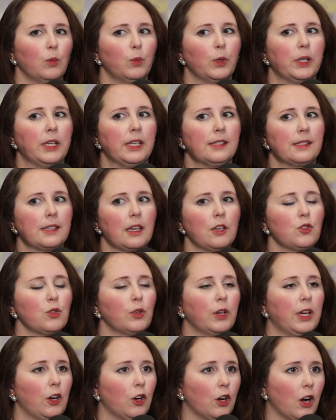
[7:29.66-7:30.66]
we schedule
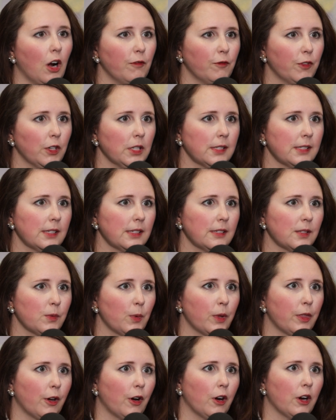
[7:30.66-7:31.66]
care conferences
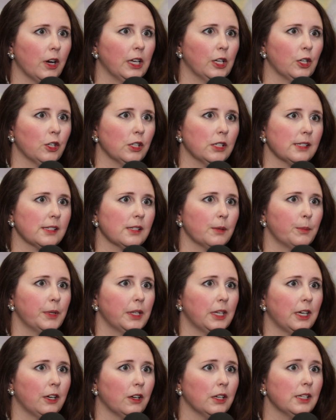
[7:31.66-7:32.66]
with our
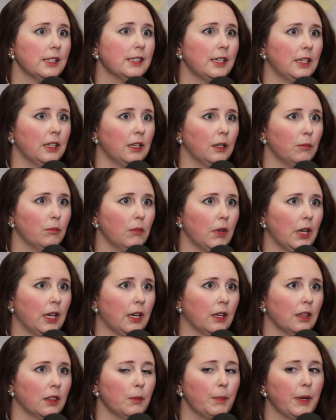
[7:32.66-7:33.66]
interdisciplinary team
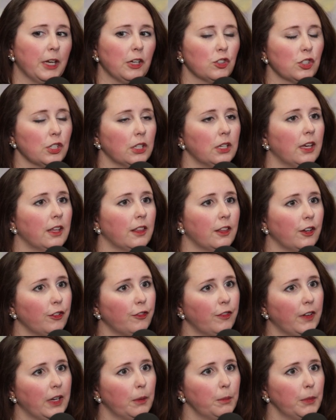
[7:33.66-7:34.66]
and the patient and their
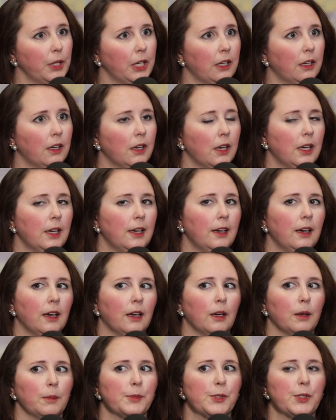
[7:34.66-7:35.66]
family.
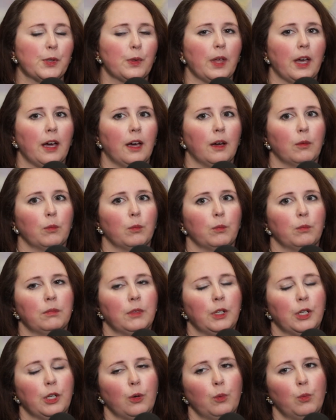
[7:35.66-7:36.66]
So that,
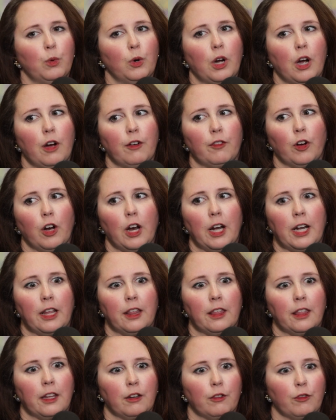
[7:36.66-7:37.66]
we'll cover
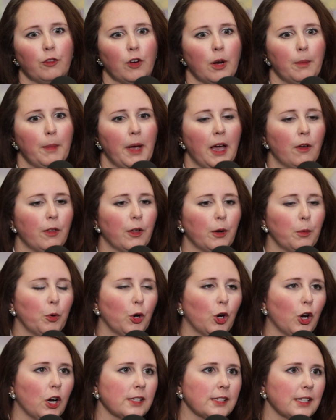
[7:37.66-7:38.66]
anything from how they're
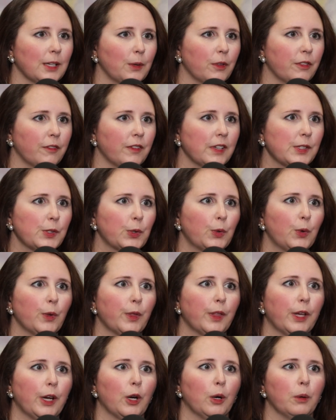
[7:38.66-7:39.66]
progressing with physical
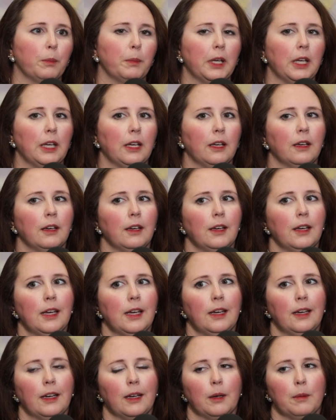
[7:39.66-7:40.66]
therapy.
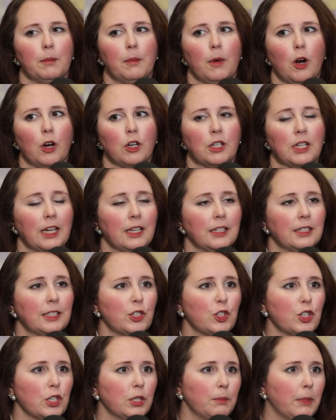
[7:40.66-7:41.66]
Our
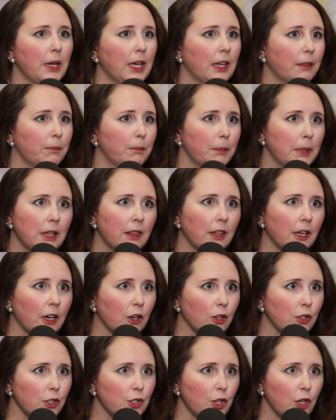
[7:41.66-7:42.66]
dietitian may be
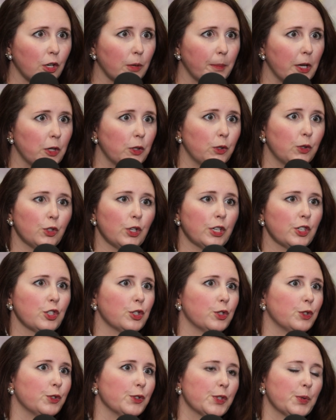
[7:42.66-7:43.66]
there to talk about
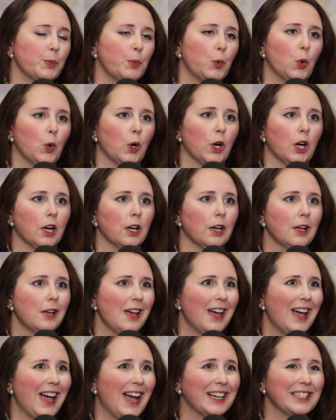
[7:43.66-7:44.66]
nutritional support,
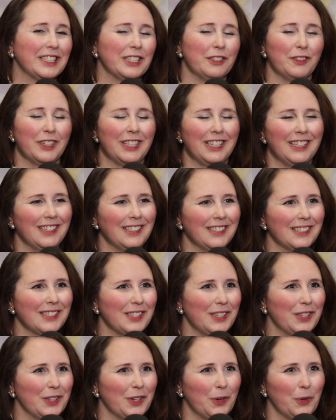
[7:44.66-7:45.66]
activities,
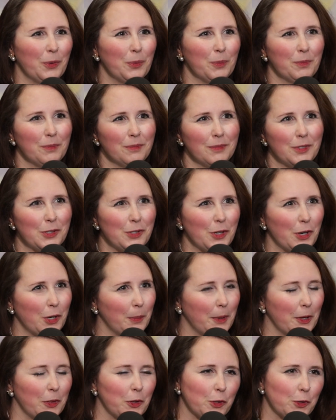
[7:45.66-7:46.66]
to talk
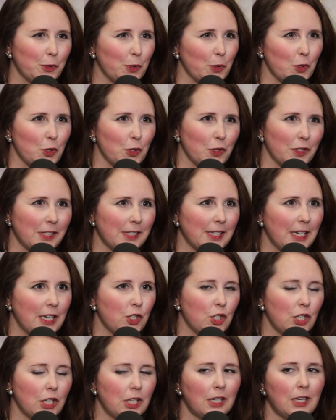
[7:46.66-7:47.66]
about their
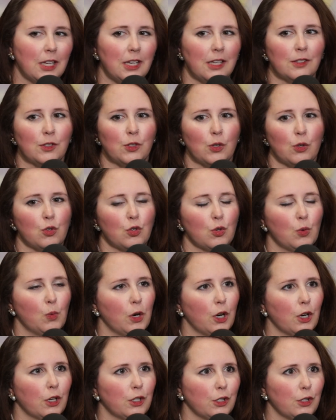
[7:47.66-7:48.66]
socialization, and social
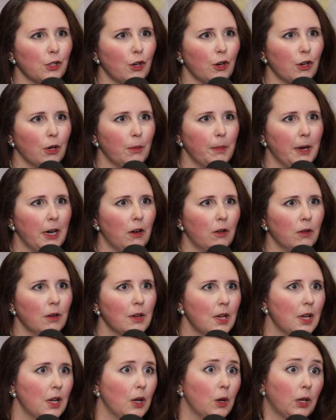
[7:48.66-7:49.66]
work to talk about
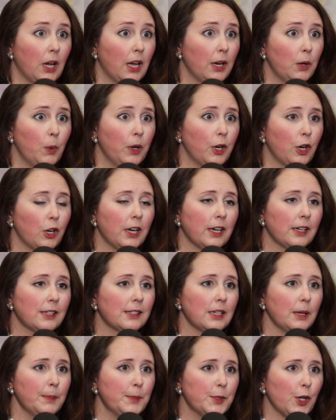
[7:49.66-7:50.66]
kind of what our next
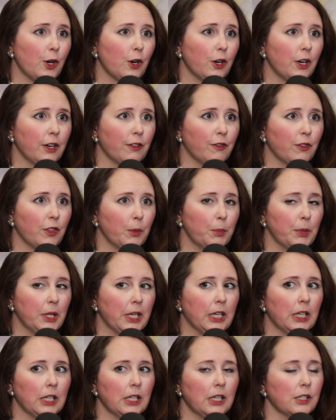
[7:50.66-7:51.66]
steps are if the
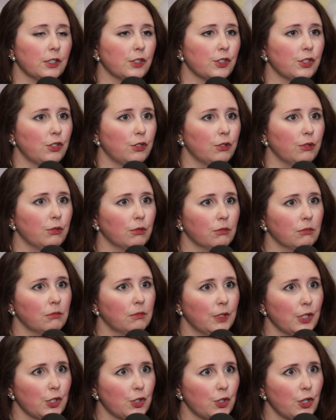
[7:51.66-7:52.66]
plan is to
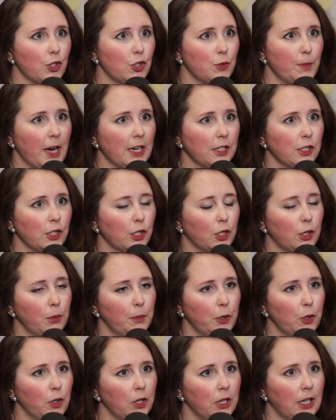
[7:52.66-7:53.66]
discharge back to the
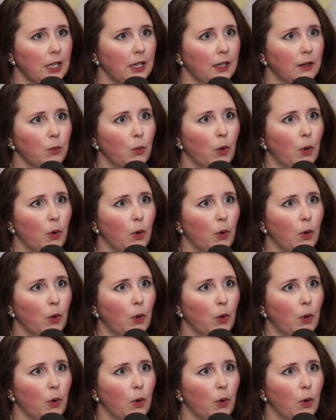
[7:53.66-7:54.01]
community,